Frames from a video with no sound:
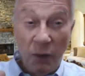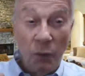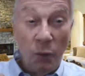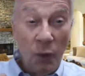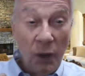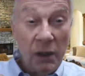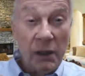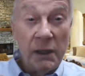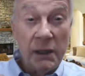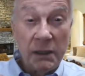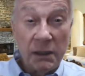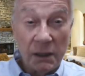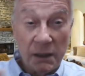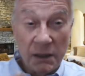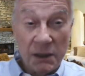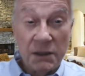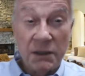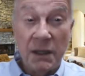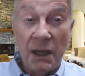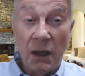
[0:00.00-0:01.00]
willing to
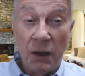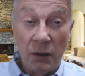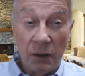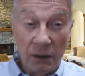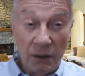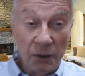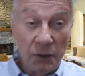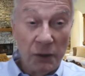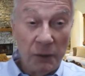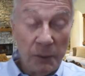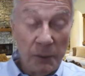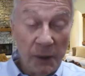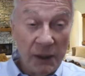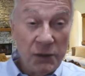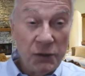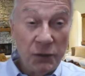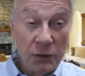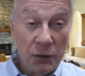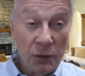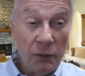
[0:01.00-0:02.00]
discount a little
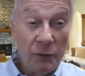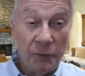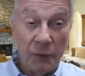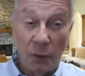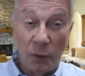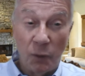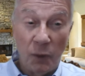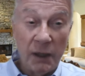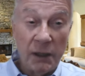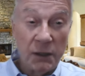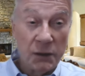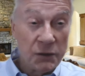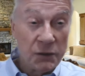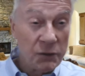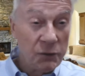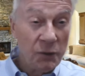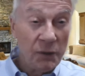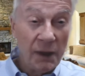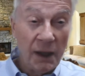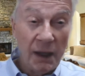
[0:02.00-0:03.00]
bit. You know, if the rent is
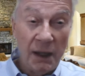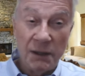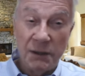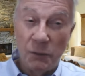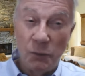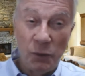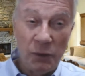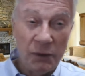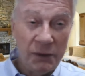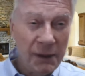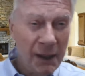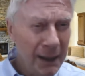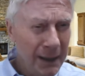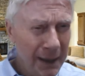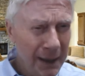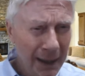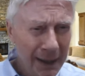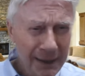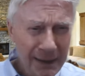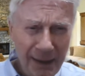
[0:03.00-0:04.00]
two thousand dollars, we'll
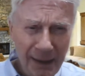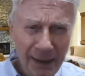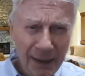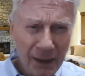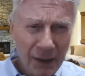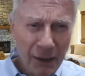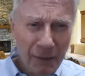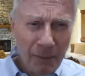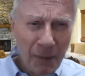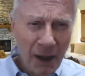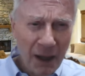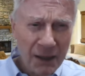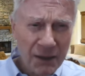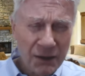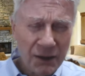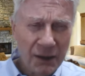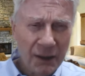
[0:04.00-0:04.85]
take nineteen hundred bucks.